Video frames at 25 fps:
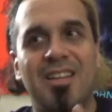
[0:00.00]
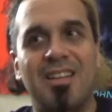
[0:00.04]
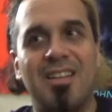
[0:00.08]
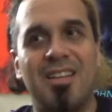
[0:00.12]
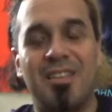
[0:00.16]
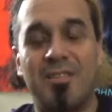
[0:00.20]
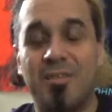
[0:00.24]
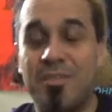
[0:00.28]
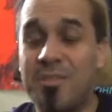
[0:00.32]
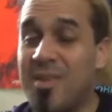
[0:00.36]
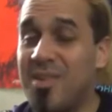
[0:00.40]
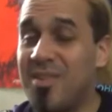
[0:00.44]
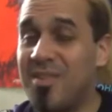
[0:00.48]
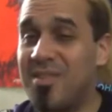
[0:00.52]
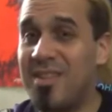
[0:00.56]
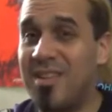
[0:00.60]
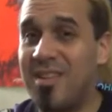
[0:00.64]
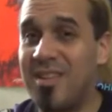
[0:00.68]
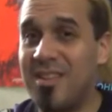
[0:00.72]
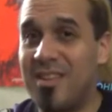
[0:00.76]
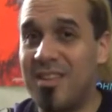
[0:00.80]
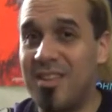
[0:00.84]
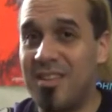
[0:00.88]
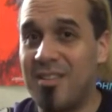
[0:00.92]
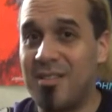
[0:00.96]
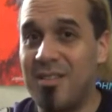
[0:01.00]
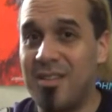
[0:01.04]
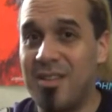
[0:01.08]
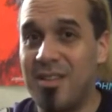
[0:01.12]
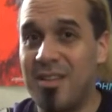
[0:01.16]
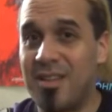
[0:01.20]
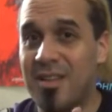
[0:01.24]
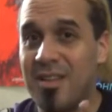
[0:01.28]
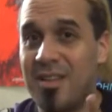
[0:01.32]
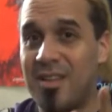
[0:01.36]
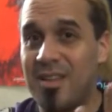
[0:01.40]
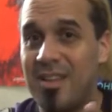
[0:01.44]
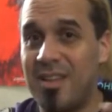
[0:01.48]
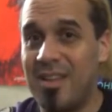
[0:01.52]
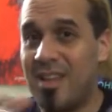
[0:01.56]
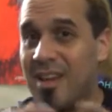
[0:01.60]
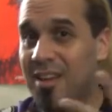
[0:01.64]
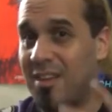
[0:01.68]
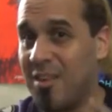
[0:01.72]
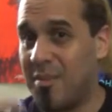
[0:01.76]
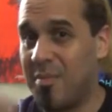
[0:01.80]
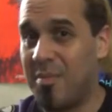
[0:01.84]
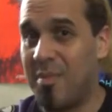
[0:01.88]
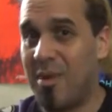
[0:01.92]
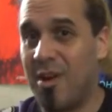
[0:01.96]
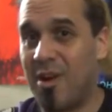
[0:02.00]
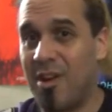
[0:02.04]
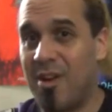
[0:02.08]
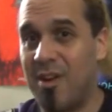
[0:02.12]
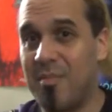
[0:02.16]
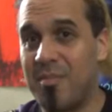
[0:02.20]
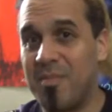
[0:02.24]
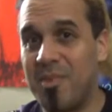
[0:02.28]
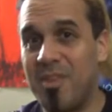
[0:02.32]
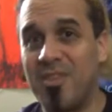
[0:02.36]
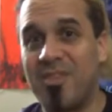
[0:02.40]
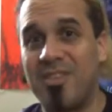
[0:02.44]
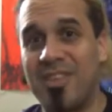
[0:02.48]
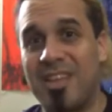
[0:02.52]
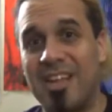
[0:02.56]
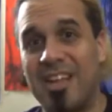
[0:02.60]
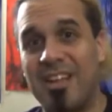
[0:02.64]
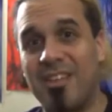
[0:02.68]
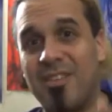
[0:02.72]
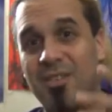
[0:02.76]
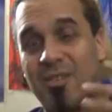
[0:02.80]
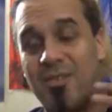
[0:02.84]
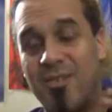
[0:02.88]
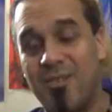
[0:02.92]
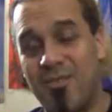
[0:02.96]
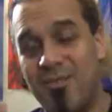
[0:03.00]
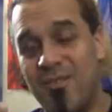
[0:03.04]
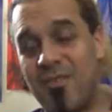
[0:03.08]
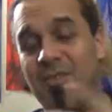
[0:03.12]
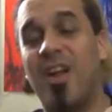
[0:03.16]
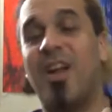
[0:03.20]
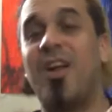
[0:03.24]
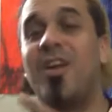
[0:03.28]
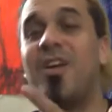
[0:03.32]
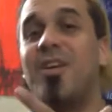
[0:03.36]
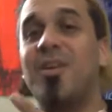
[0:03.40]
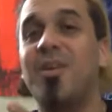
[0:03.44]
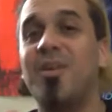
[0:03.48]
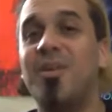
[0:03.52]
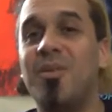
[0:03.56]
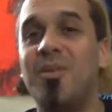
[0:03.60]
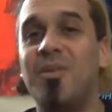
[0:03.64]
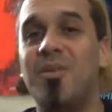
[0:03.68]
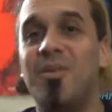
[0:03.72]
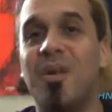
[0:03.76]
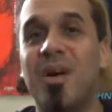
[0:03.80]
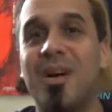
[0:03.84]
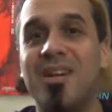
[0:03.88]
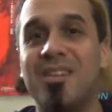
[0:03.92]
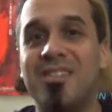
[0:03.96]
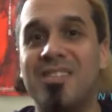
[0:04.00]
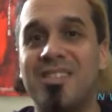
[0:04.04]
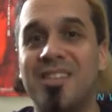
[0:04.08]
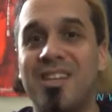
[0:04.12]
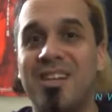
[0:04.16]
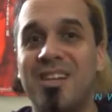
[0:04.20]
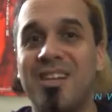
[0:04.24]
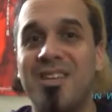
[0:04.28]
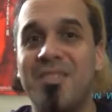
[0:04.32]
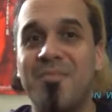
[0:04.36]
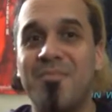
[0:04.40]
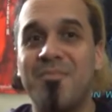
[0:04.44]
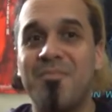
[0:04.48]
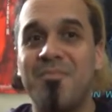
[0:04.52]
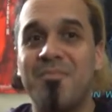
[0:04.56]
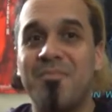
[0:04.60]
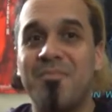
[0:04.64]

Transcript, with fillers: This music, the, the, the other part of the music is very well done,